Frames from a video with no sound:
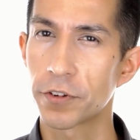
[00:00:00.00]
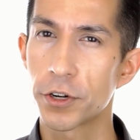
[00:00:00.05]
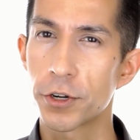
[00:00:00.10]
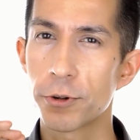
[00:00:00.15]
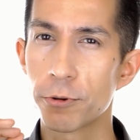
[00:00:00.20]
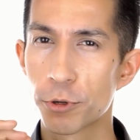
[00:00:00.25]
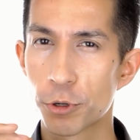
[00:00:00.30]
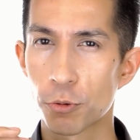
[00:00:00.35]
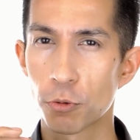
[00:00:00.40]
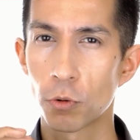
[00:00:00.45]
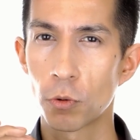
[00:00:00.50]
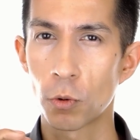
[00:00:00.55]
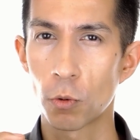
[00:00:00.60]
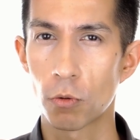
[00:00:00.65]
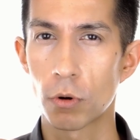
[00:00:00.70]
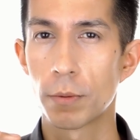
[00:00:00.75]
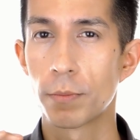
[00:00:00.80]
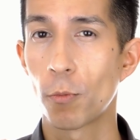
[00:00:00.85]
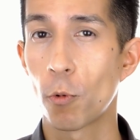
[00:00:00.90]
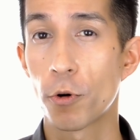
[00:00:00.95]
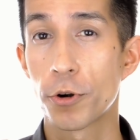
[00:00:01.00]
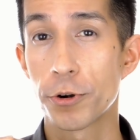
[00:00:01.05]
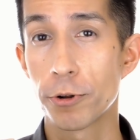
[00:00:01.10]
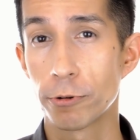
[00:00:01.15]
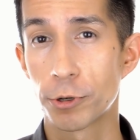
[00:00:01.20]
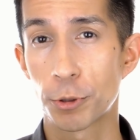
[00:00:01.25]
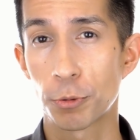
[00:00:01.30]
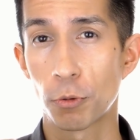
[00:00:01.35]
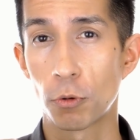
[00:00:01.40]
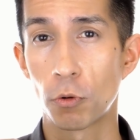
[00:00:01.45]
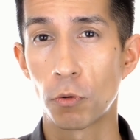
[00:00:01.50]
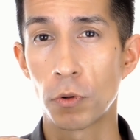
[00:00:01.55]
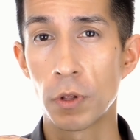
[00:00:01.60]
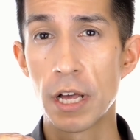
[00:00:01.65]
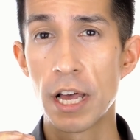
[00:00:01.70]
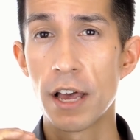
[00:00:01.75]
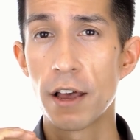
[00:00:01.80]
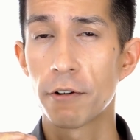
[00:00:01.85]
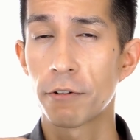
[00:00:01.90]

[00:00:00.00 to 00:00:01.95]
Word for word: a neutral or a more neutral